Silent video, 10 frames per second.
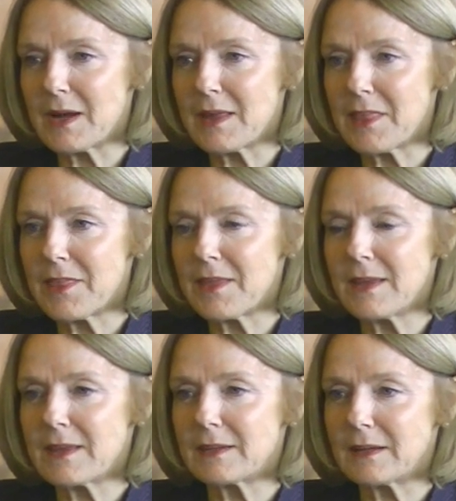I
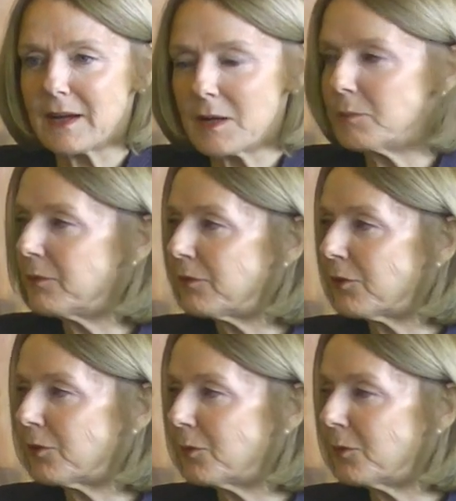think it comes
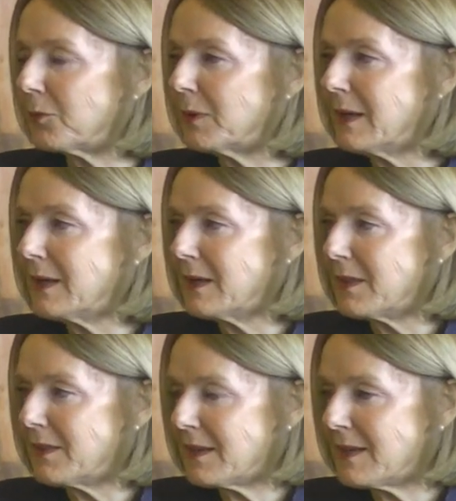to
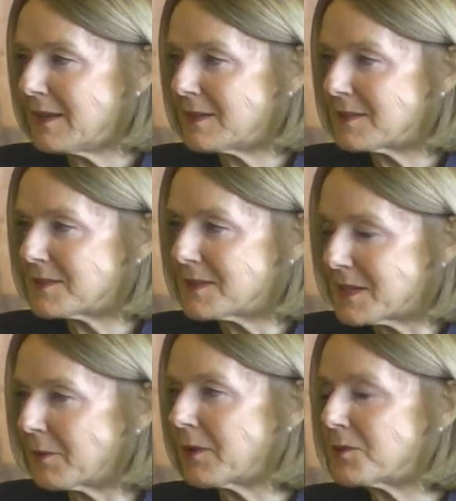the
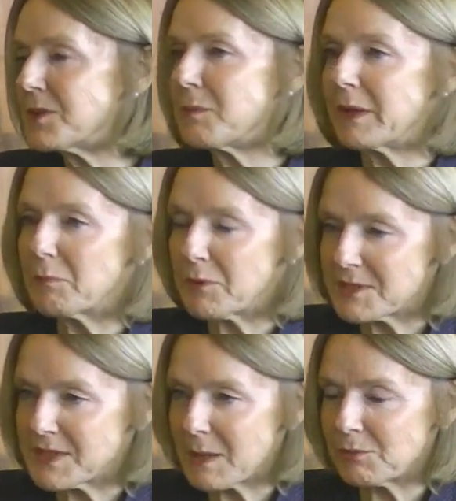stereotypic
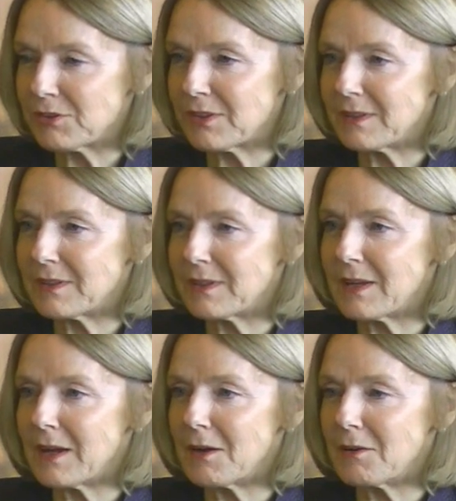perception
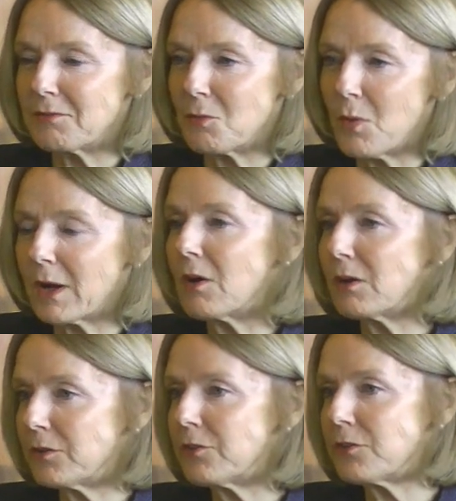mm-hmm. of what
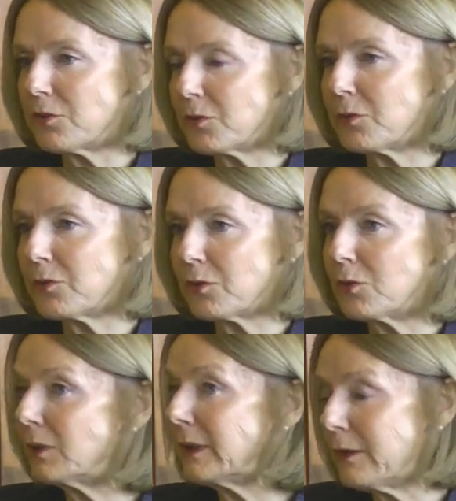constitutes
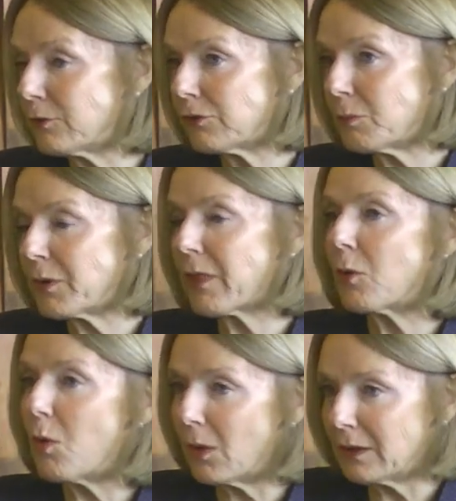good leadership. What are the
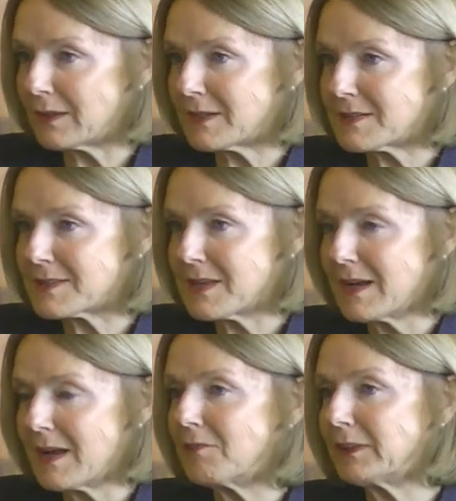qualities
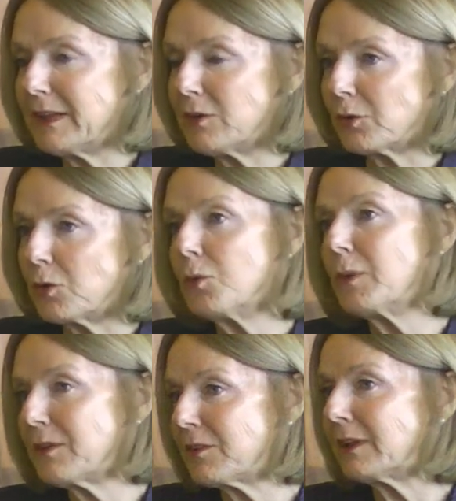of a leader?
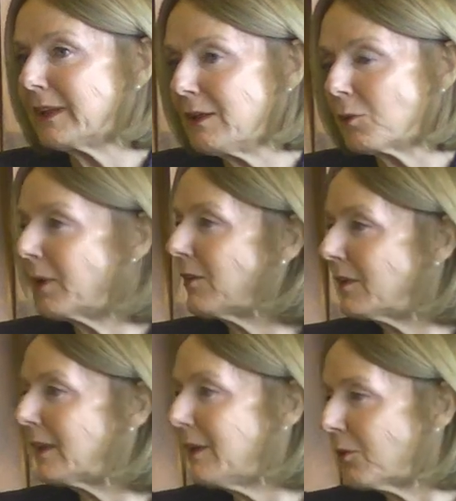Who is a leader? What does
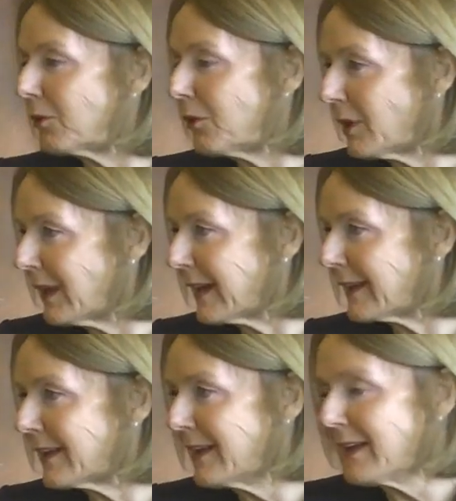a leader look
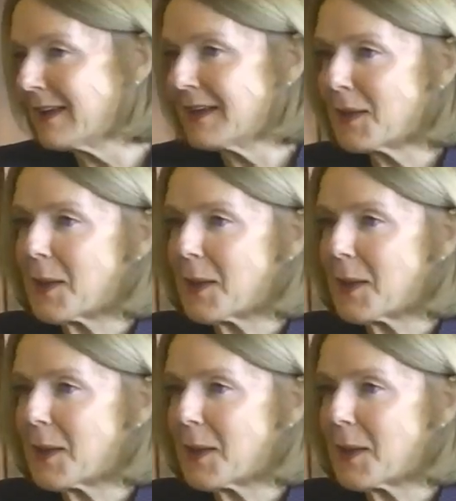like? Good one.